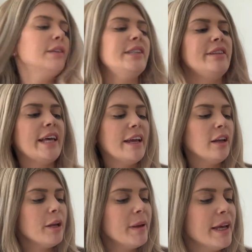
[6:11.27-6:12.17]
So then
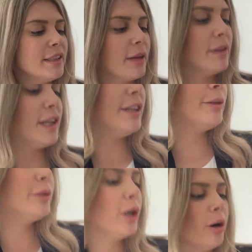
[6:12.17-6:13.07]
I picked up this
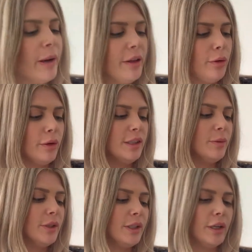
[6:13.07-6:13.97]
little top. I thought this
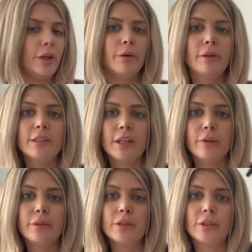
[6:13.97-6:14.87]
was so,
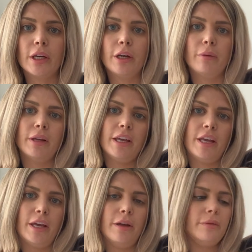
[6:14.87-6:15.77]
so, so
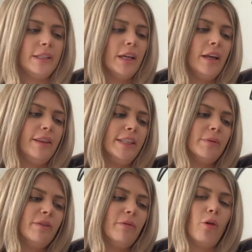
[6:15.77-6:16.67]
cute. This
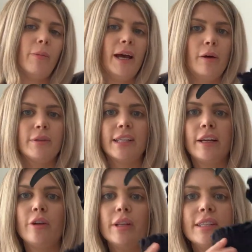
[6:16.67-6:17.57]
was £4 and
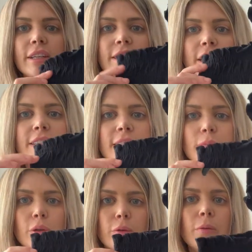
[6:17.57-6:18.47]
I got this in a size
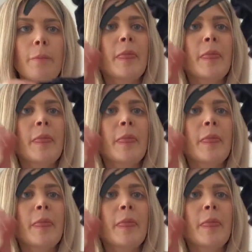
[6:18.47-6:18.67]
small.